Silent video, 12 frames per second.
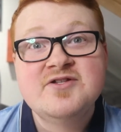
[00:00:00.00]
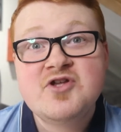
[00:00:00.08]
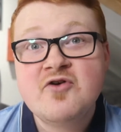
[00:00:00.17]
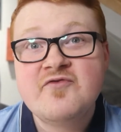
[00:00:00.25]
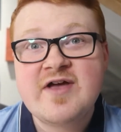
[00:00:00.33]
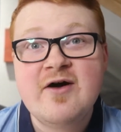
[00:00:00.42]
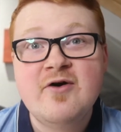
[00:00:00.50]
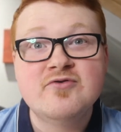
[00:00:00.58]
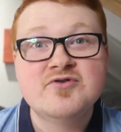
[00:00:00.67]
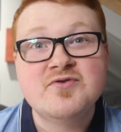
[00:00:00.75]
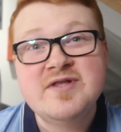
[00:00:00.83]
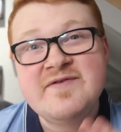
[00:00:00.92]
don't forget
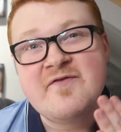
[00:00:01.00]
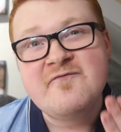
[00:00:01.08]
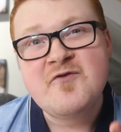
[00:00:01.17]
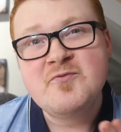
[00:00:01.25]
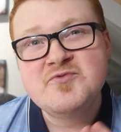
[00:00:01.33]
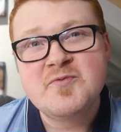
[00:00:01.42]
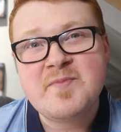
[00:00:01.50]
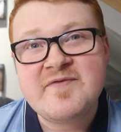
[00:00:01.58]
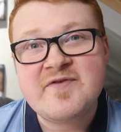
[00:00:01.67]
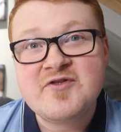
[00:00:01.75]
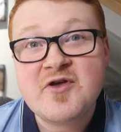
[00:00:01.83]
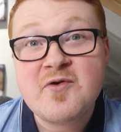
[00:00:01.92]
also leave a thumbs up
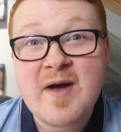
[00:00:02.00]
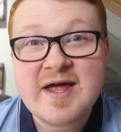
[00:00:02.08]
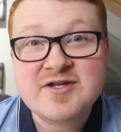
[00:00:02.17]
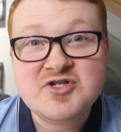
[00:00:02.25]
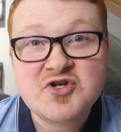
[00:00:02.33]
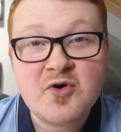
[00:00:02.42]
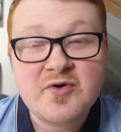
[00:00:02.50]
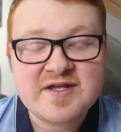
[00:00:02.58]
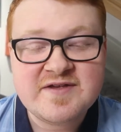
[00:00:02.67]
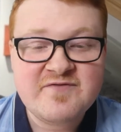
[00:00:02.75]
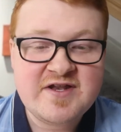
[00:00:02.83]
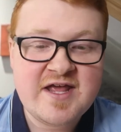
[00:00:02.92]
if you do enjoy
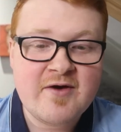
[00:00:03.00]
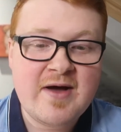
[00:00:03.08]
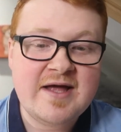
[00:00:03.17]
this video